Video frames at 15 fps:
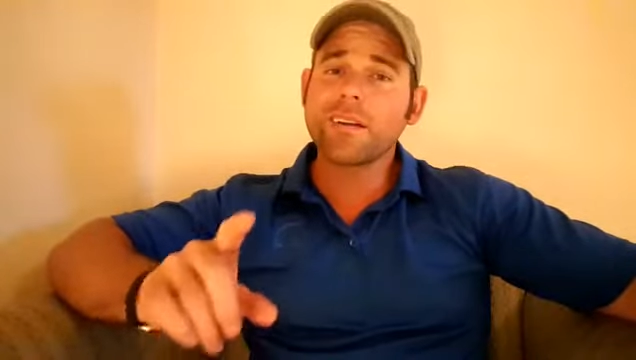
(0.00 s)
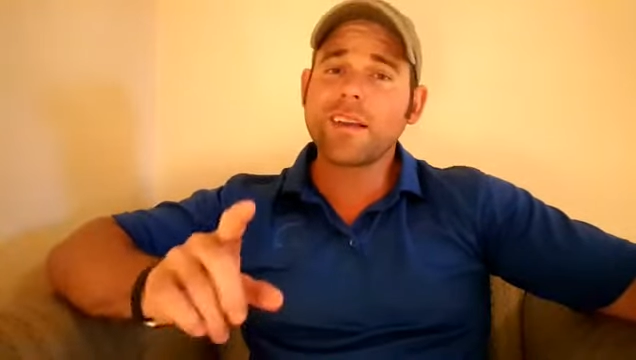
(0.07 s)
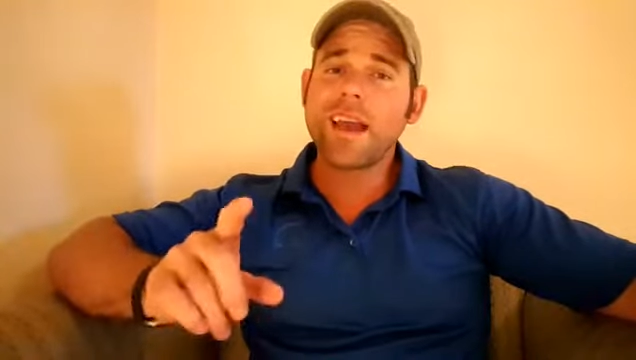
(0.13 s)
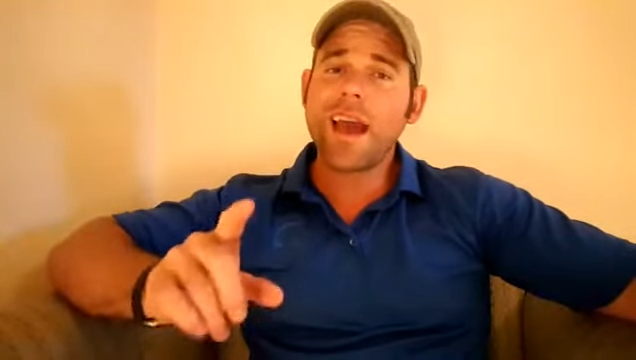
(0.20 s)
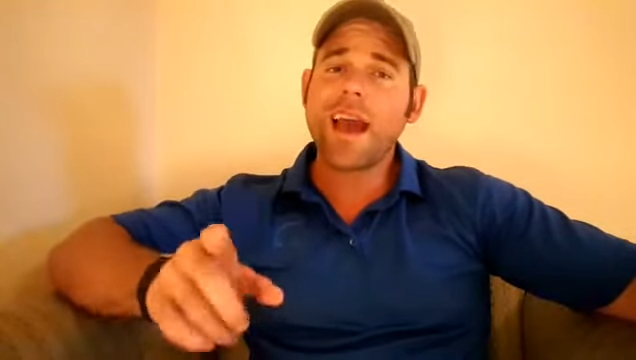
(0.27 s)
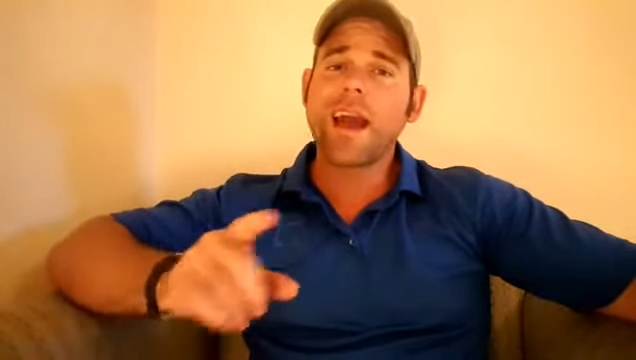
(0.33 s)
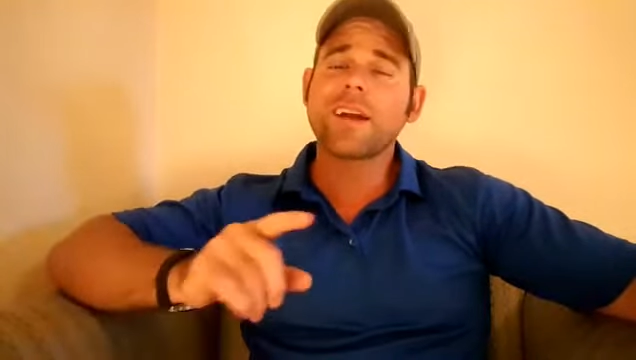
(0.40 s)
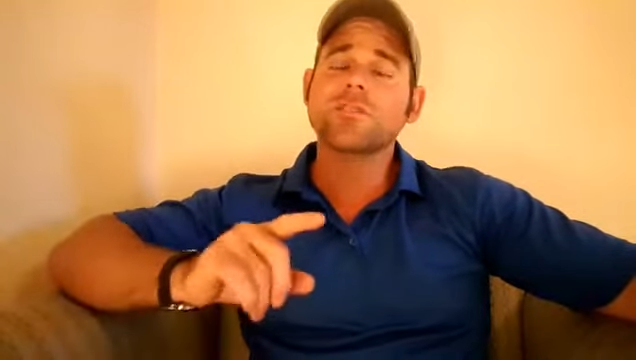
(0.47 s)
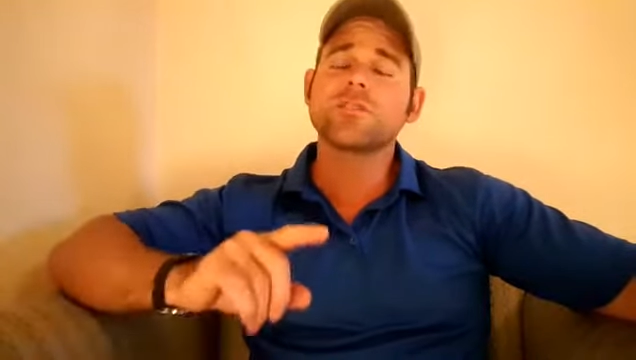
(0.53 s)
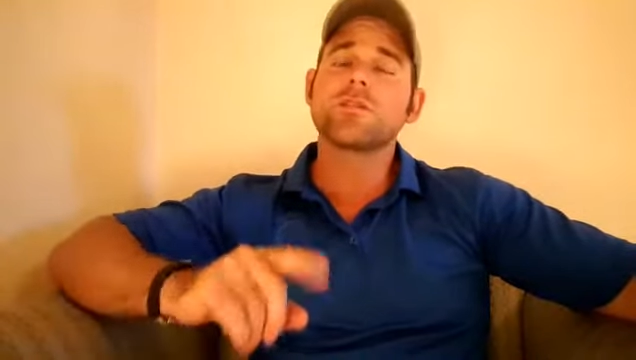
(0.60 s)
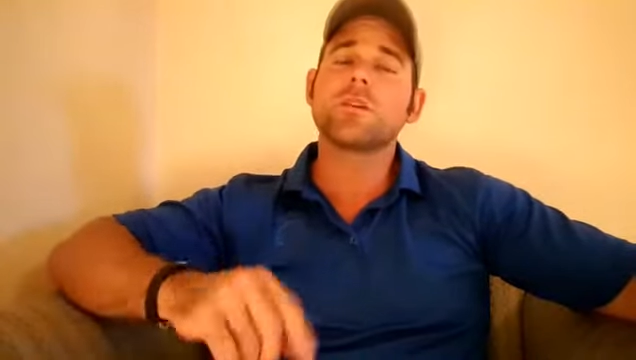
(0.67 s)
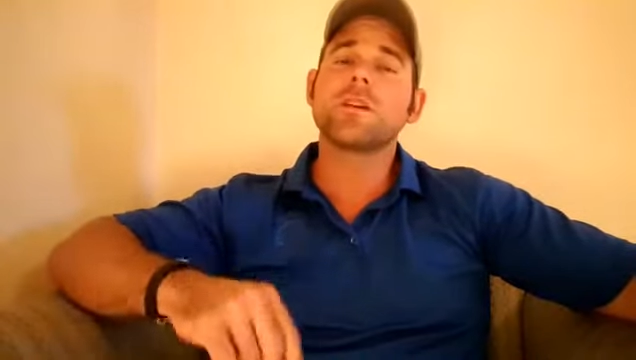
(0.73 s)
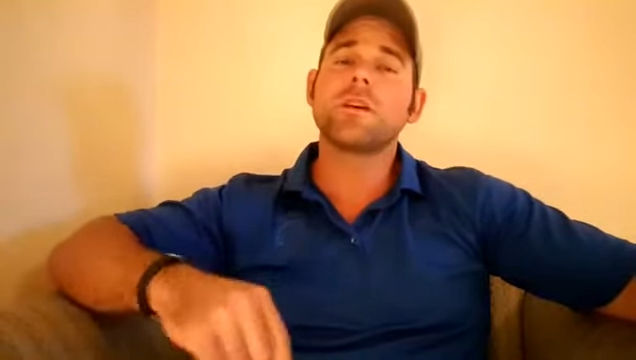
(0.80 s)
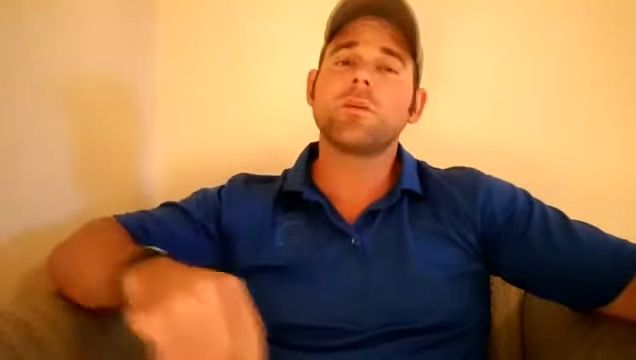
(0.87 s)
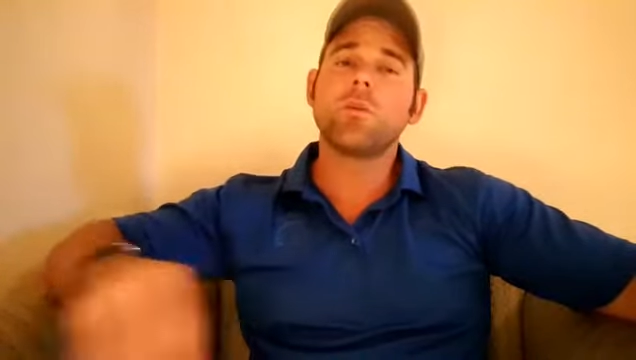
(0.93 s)
he
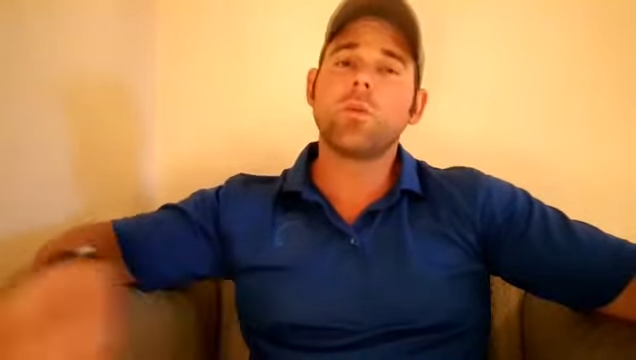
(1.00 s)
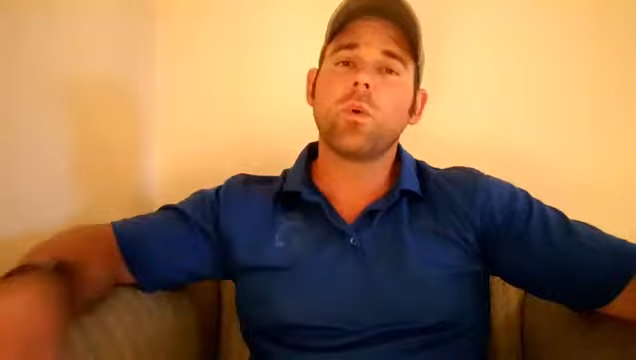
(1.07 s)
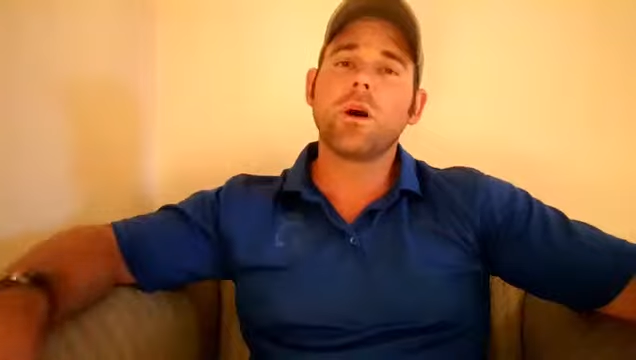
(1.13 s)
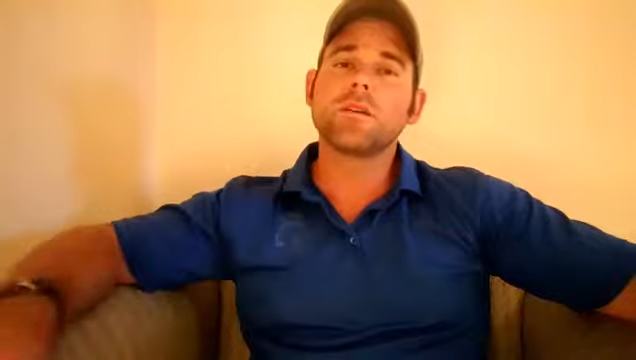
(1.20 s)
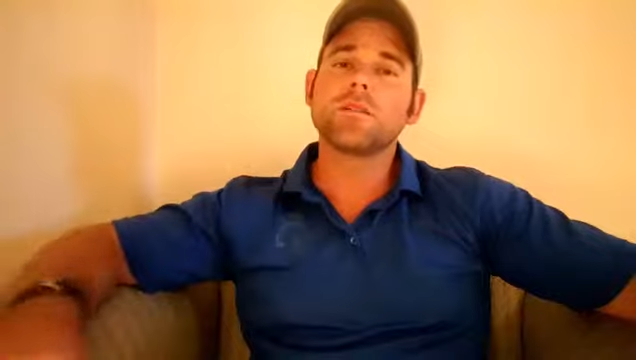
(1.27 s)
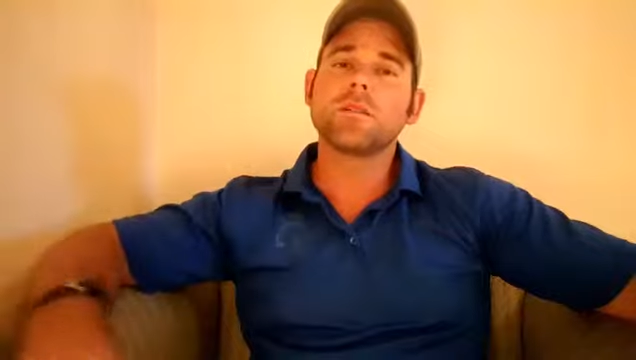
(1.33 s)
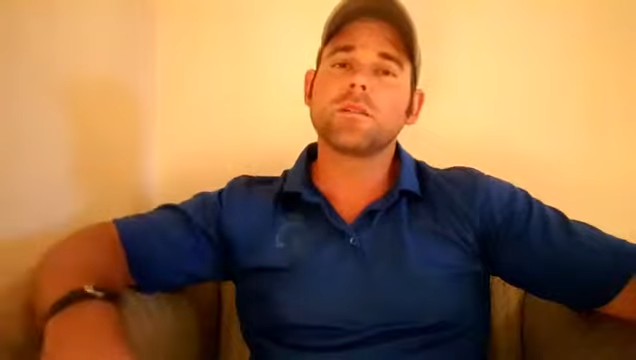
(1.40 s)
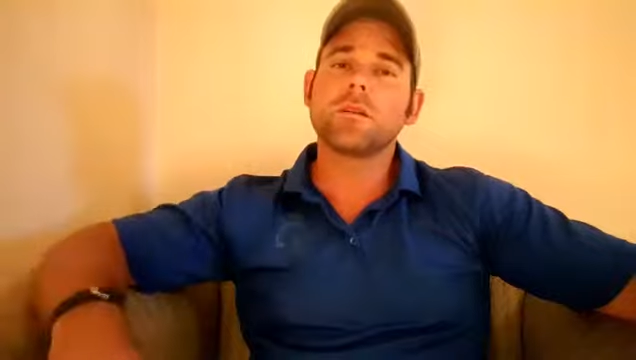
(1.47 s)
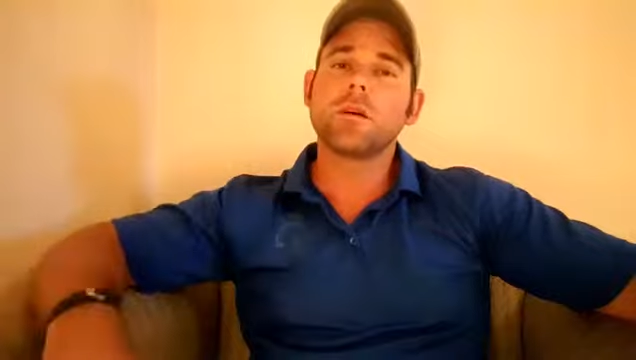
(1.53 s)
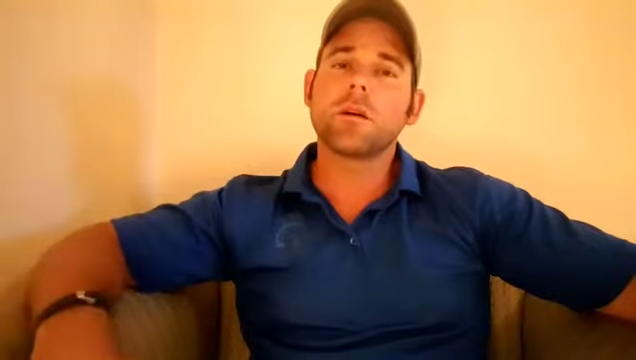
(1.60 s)
actually wasn't